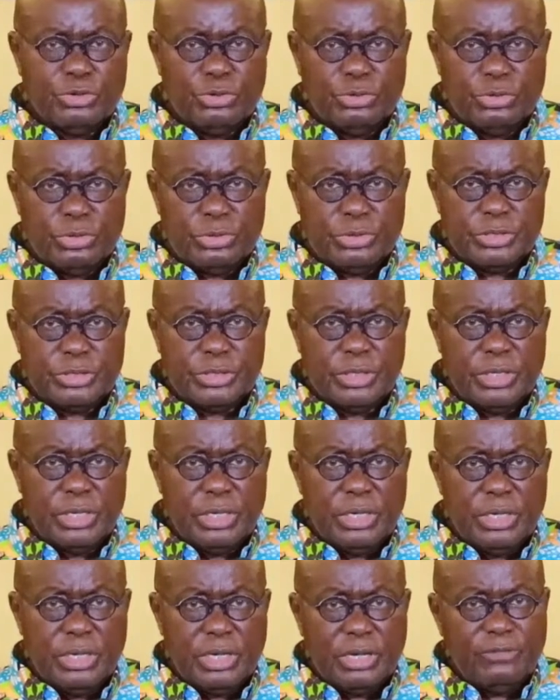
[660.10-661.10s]
schools
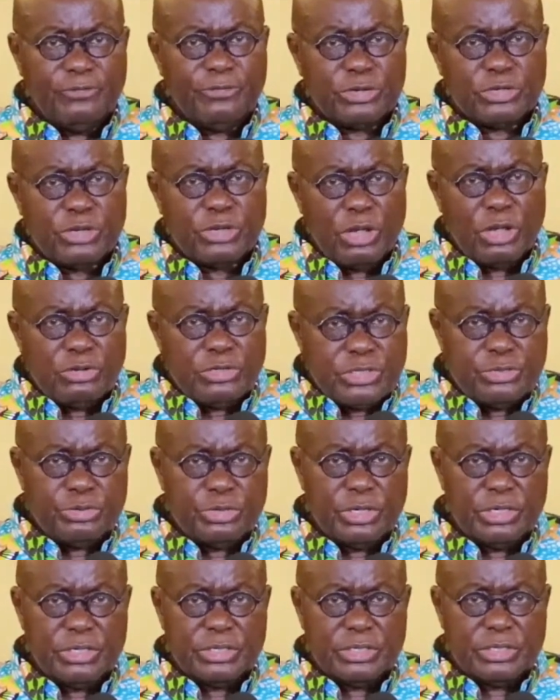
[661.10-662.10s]
and for those
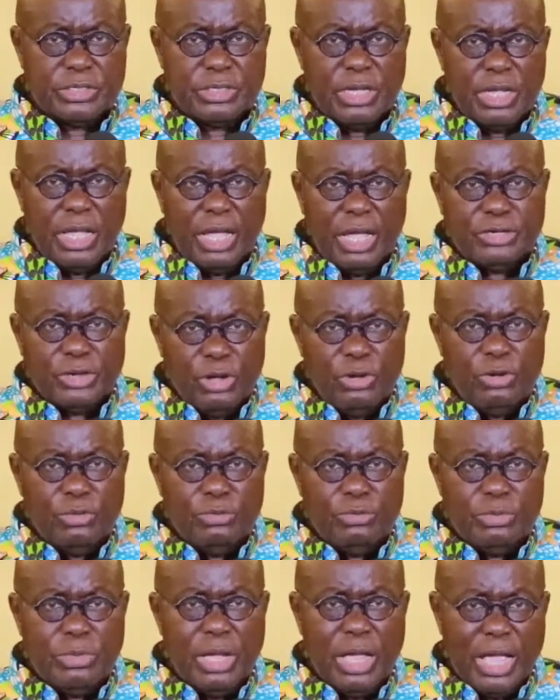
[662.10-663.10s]
students at
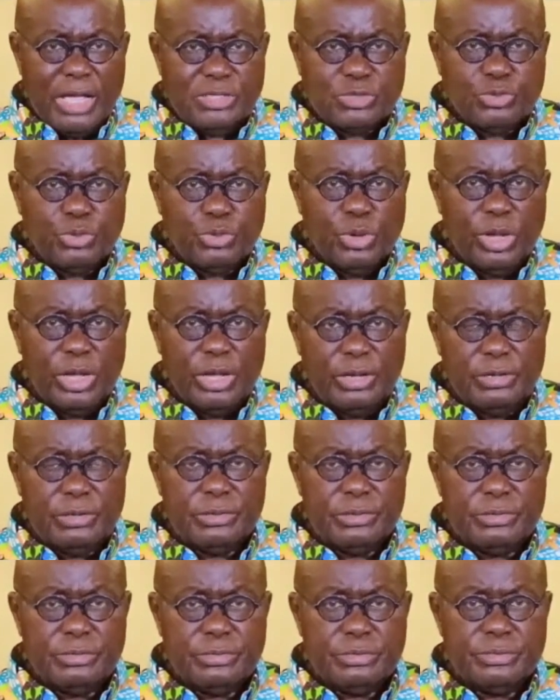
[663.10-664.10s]
home as well.
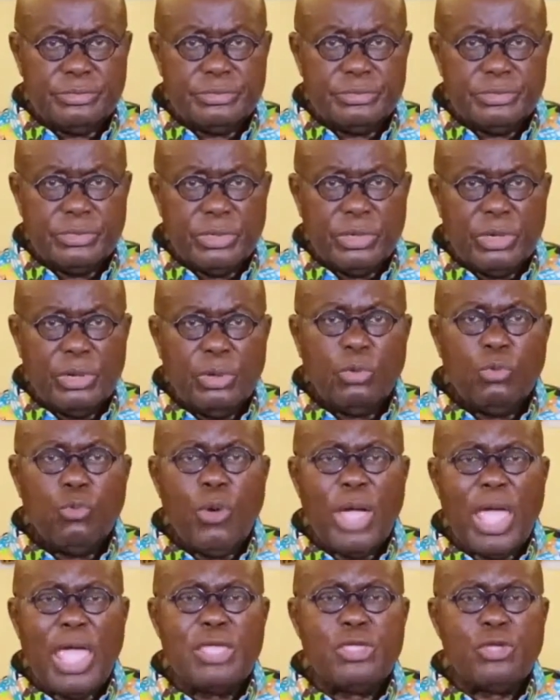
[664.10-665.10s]

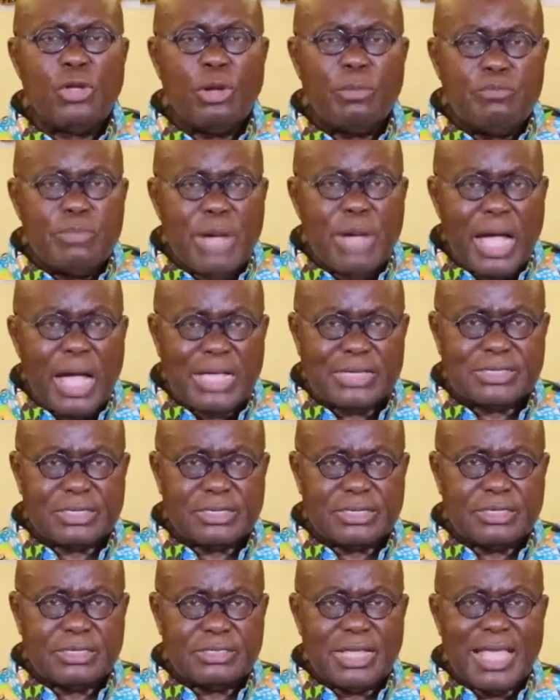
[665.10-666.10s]
Wear your
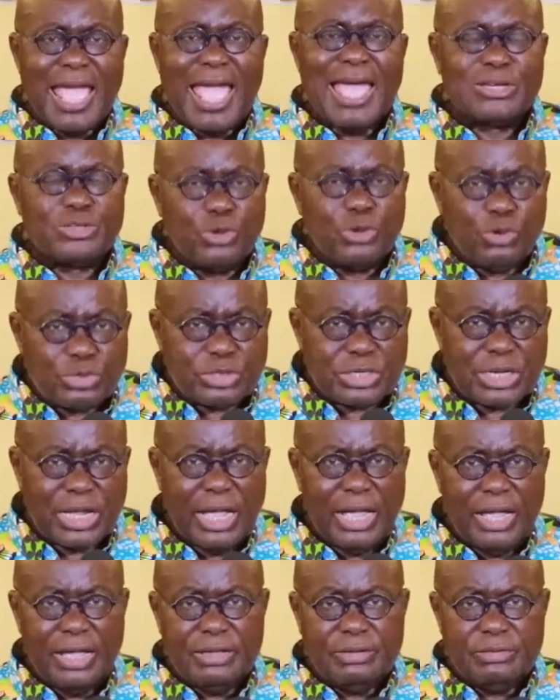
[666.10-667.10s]
masks at all
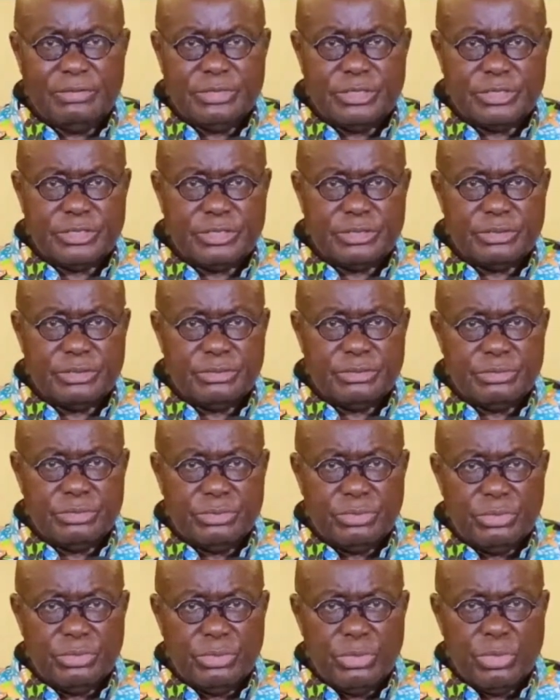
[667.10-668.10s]
times.
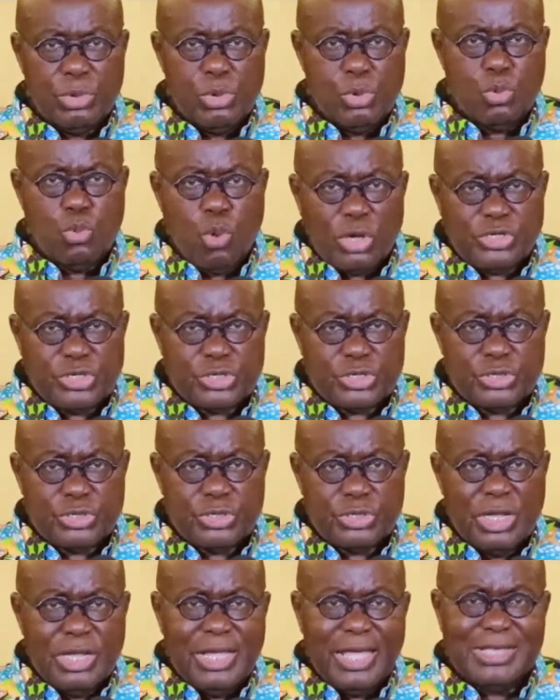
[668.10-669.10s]

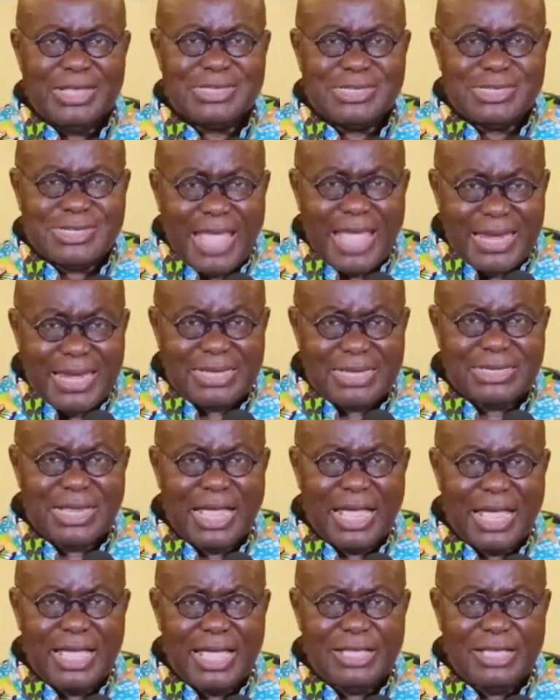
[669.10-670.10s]
Wash and
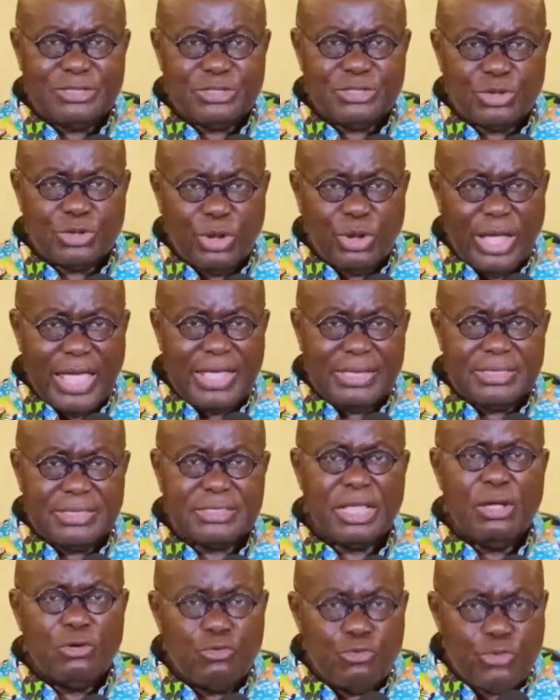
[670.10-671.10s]
sanitize your
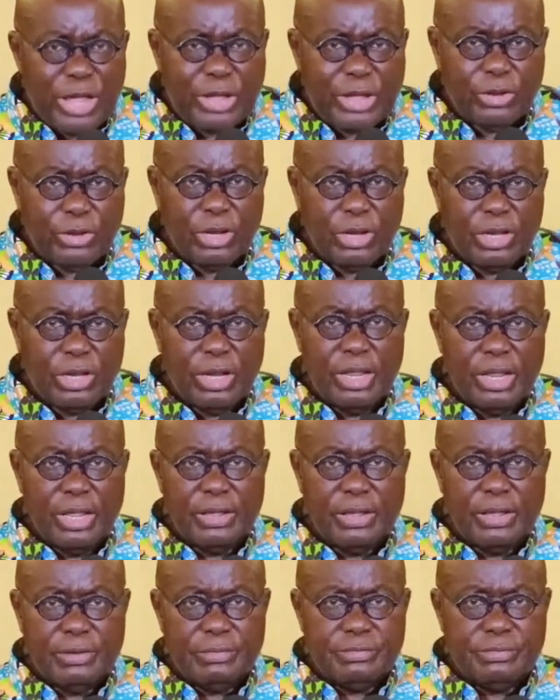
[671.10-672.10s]
hands regularly.